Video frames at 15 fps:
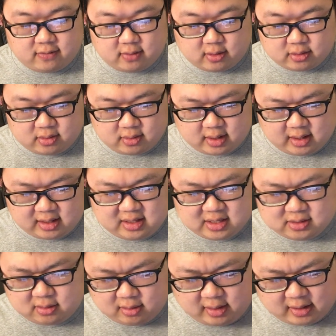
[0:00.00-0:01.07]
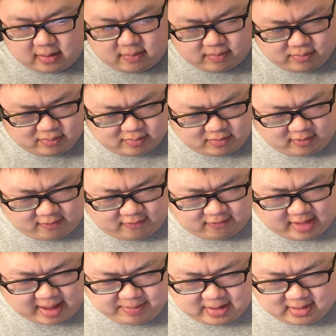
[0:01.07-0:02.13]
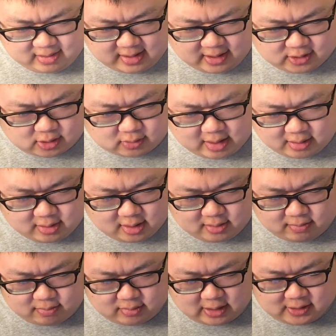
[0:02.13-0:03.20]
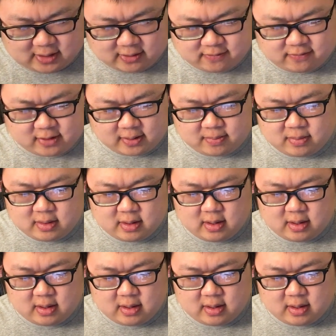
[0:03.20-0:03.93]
Although I like these little like flappy things around it. That's kind of fun.